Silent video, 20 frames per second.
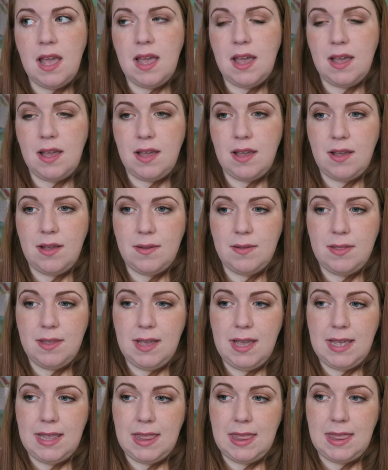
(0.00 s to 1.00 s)

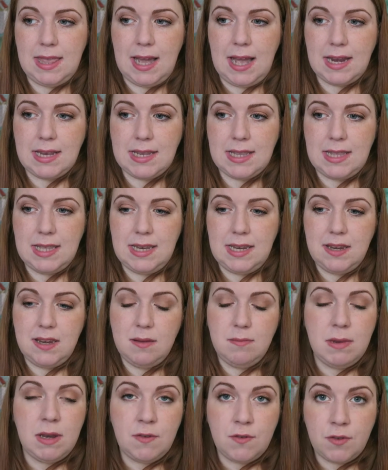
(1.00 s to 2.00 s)
and that they
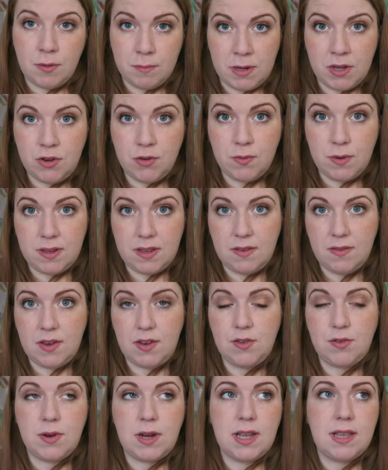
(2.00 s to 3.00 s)
didn't mean for me to receive
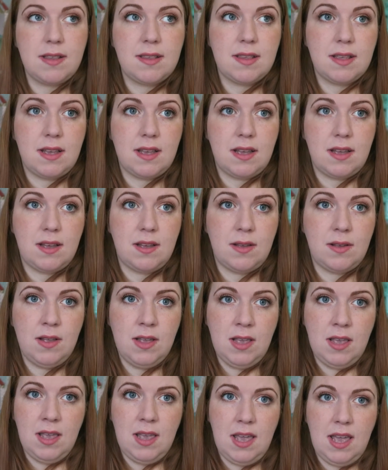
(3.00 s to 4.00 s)
it twice,
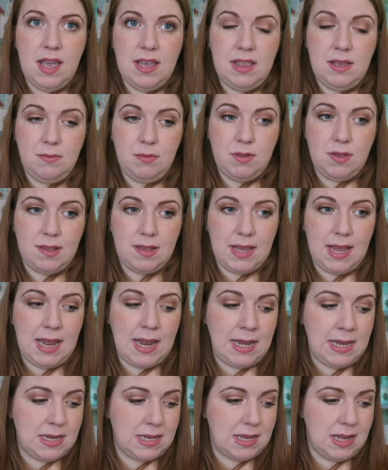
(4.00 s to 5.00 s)
and they would
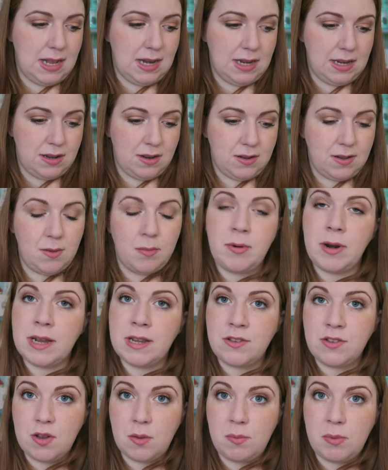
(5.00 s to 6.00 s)
send a little
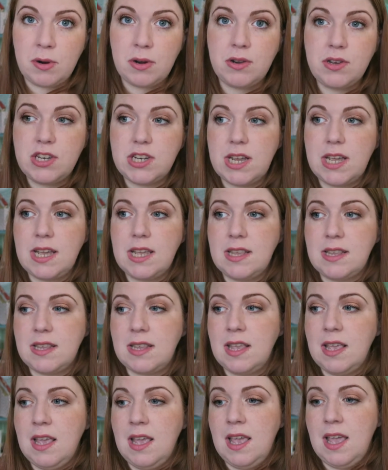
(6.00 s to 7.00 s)
surprise to apologize.
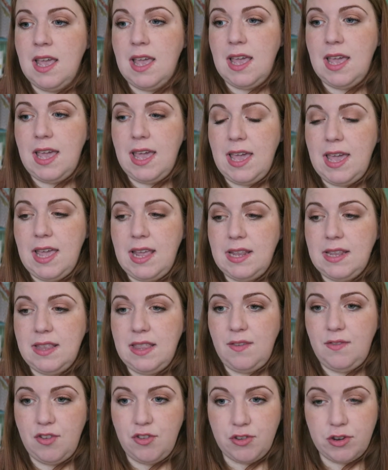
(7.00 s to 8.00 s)

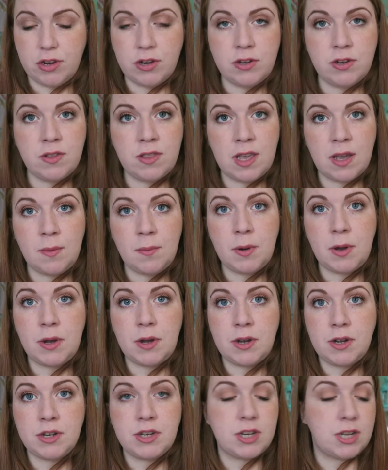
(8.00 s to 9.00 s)
And they've stuck to their
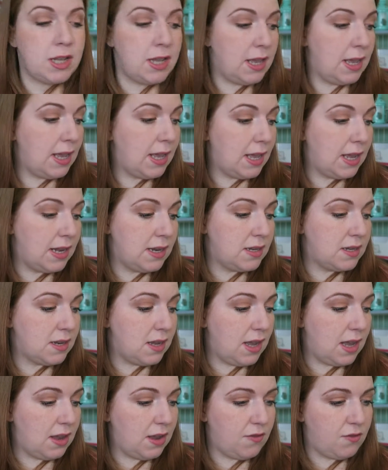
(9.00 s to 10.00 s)
word, and
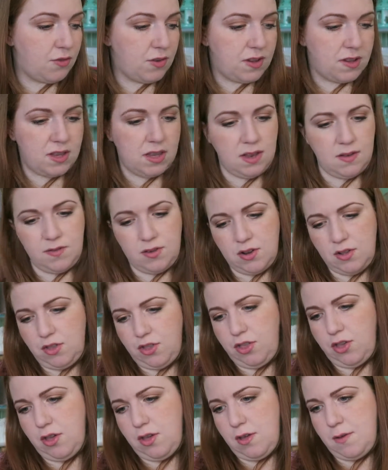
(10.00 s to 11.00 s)
I've received
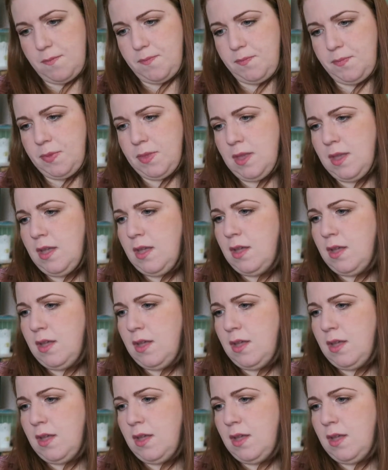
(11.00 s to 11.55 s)
the